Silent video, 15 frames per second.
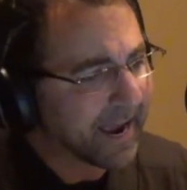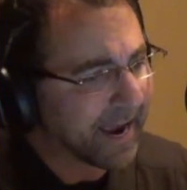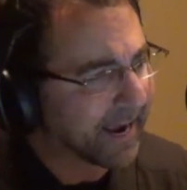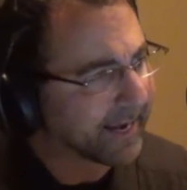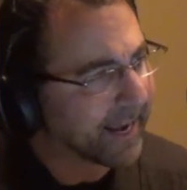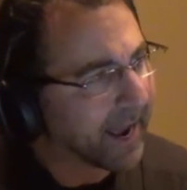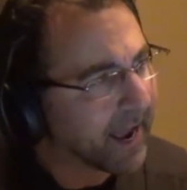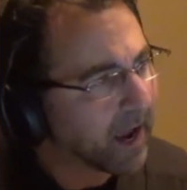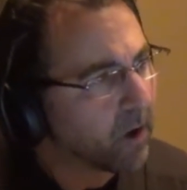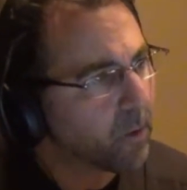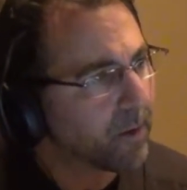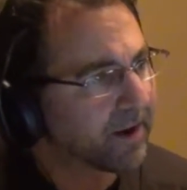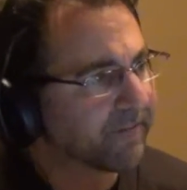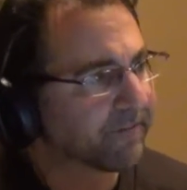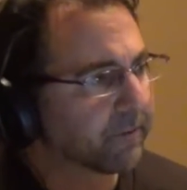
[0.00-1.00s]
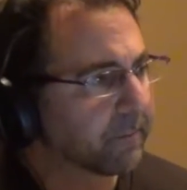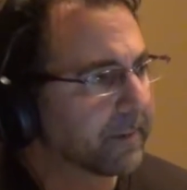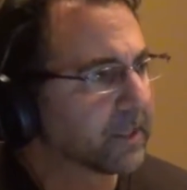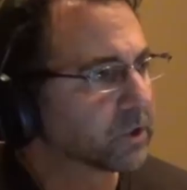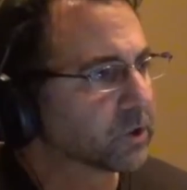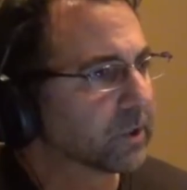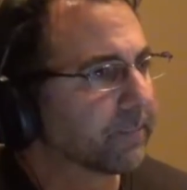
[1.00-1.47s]
and how
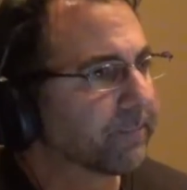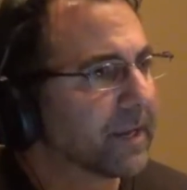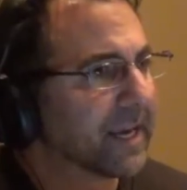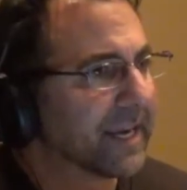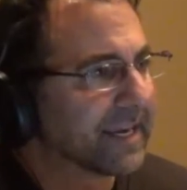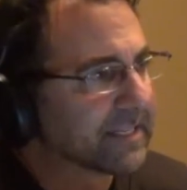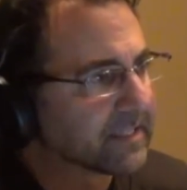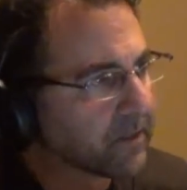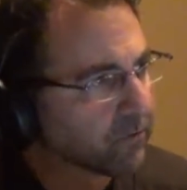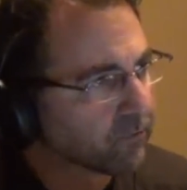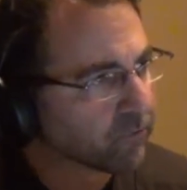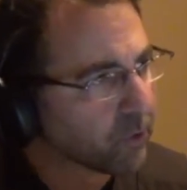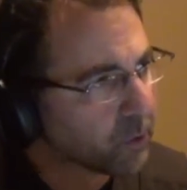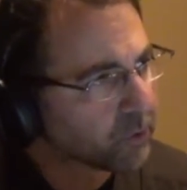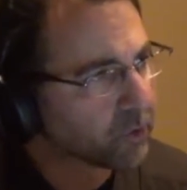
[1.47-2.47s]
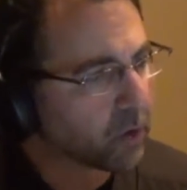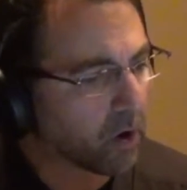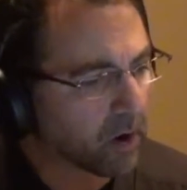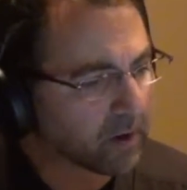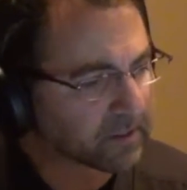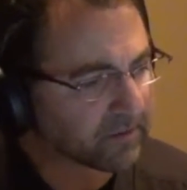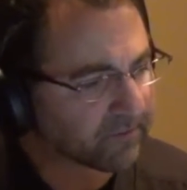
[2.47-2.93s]
inflammation is the root
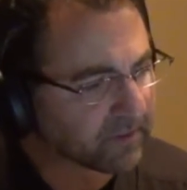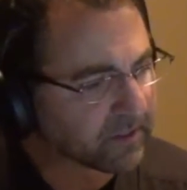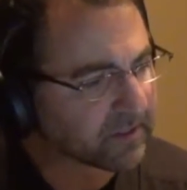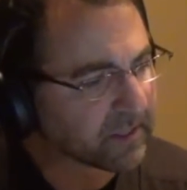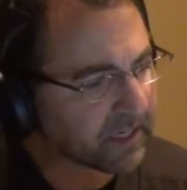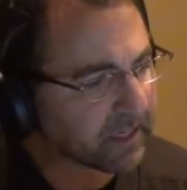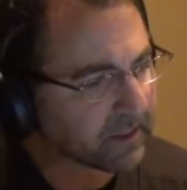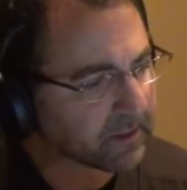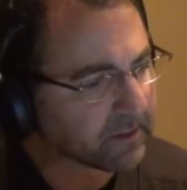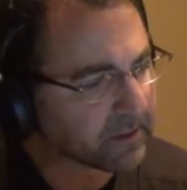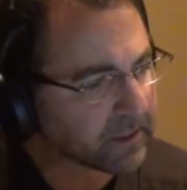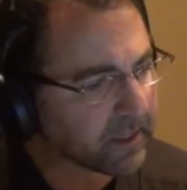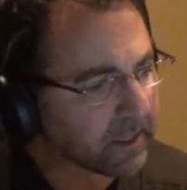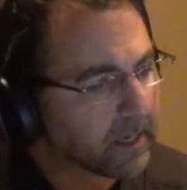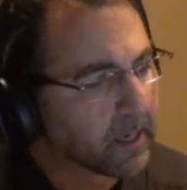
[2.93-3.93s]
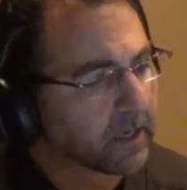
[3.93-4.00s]
cause of disease.